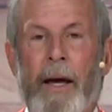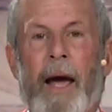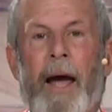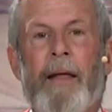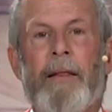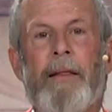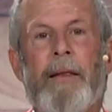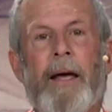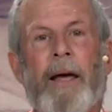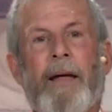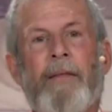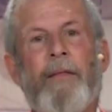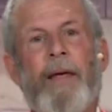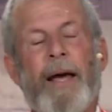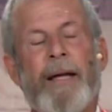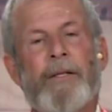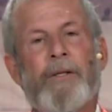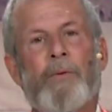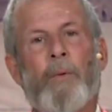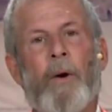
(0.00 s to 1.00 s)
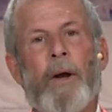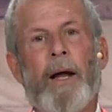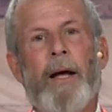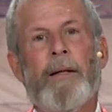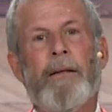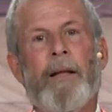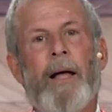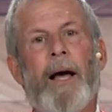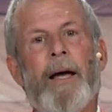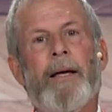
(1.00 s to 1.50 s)
And that's what
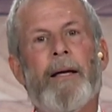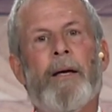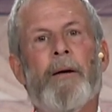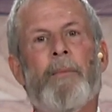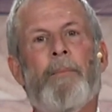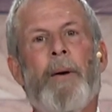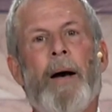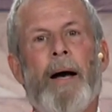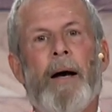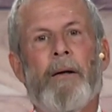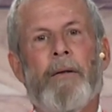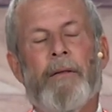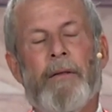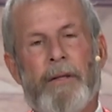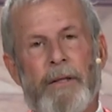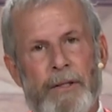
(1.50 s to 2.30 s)
I like about